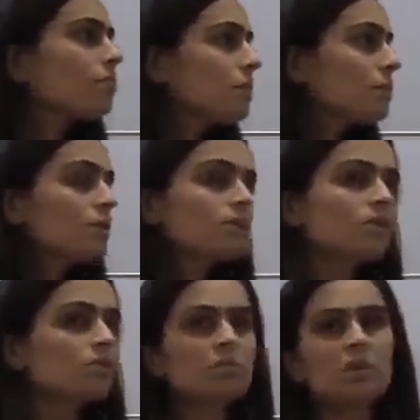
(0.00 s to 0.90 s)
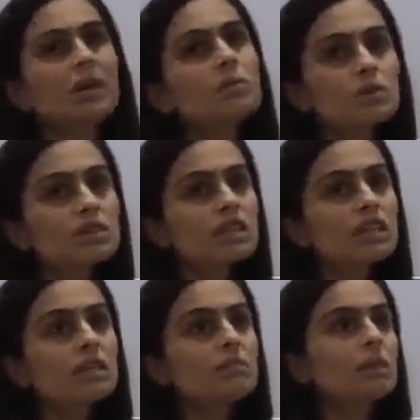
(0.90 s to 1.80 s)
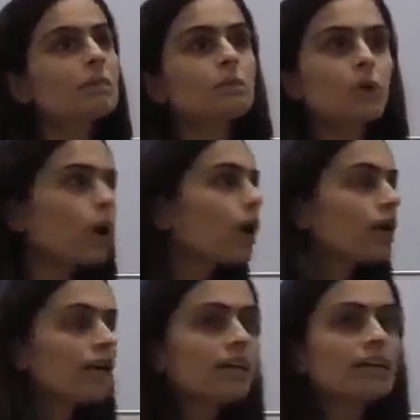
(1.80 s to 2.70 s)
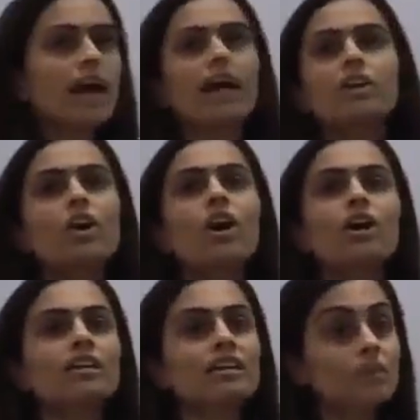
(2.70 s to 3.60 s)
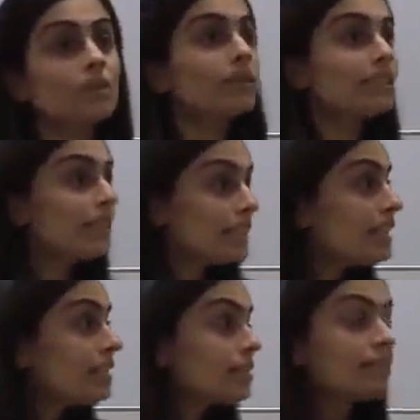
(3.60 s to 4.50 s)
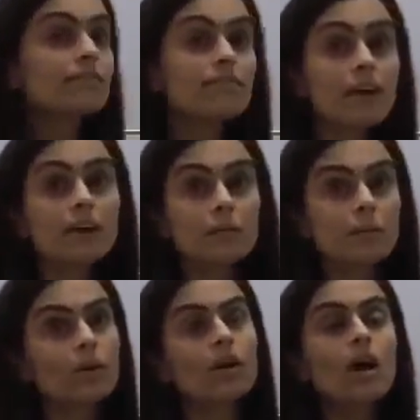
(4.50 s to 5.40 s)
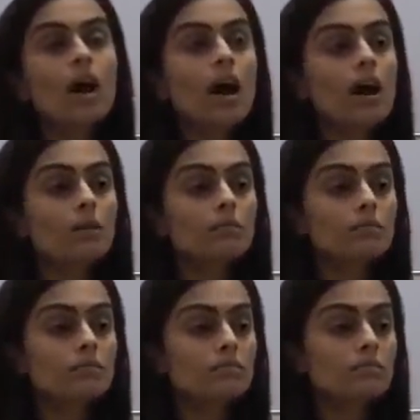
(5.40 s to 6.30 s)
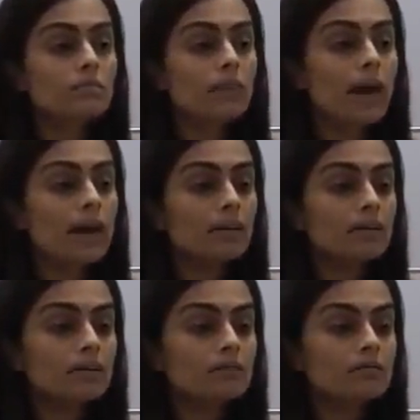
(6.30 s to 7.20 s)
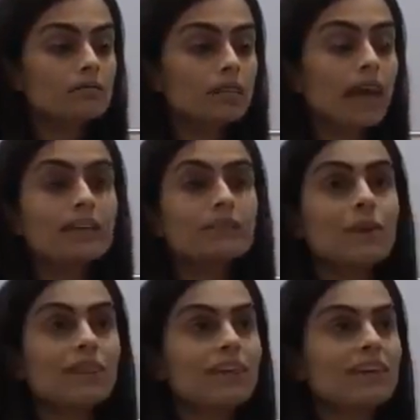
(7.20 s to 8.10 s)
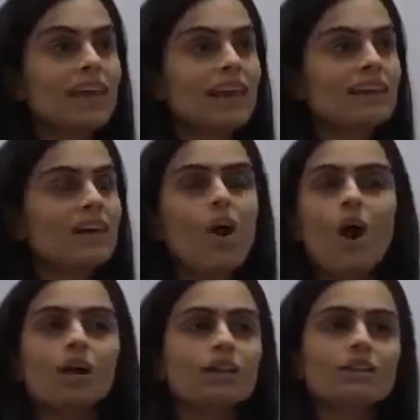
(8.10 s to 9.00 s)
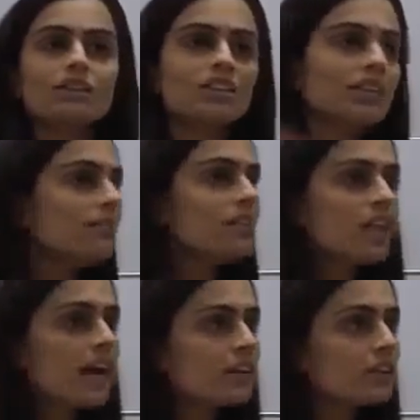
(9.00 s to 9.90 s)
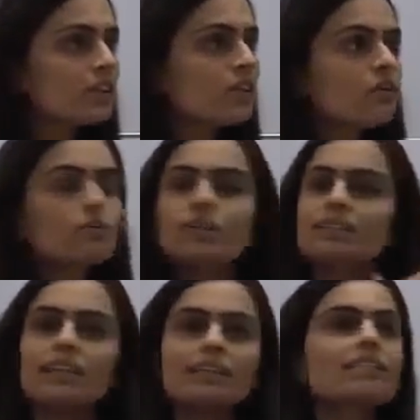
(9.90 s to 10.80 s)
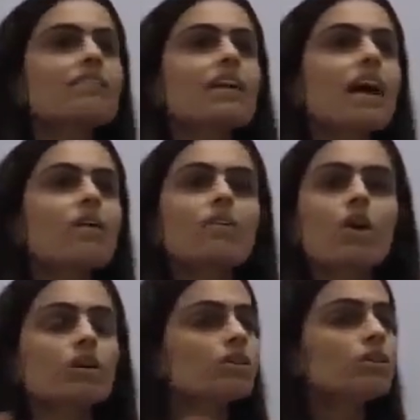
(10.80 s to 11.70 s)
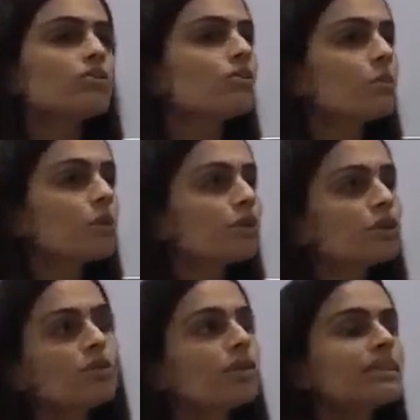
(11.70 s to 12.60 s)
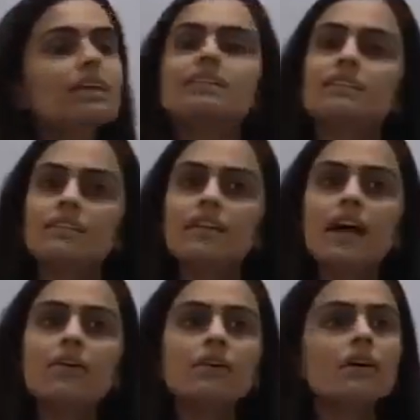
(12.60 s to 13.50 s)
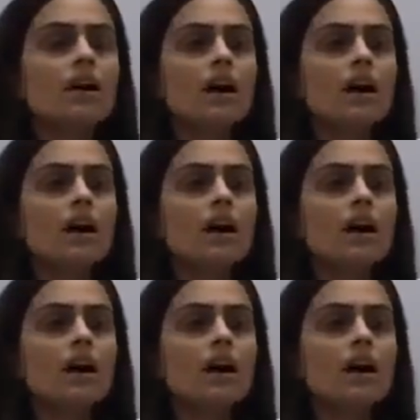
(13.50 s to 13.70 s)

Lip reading: People don't pray mostly, people party, alcohol, even though it's illegal, is available. And that is one thing that all the TV channels know. They censor it out. All the news reports know. They censor it out.